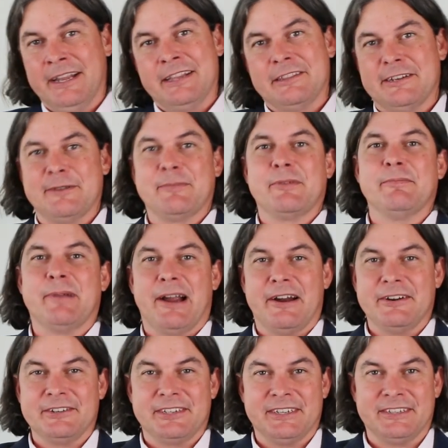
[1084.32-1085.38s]
the number of
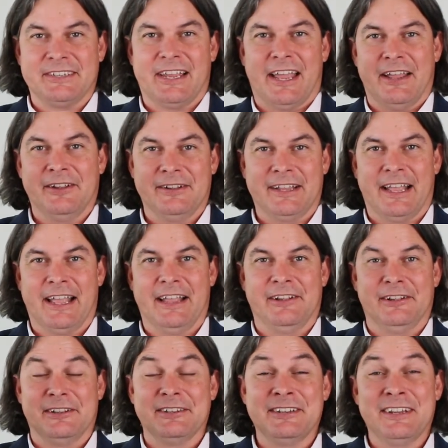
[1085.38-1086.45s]
buyers has held,
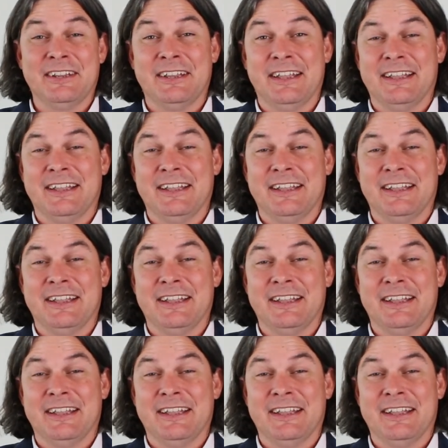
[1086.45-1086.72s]
held